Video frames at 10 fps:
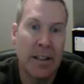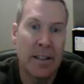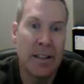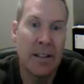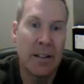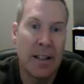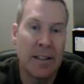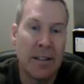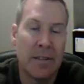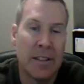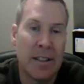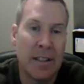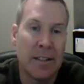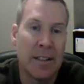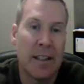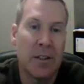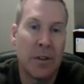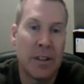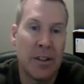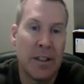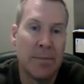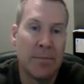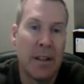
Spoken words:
click to see all active listings at Trilogy.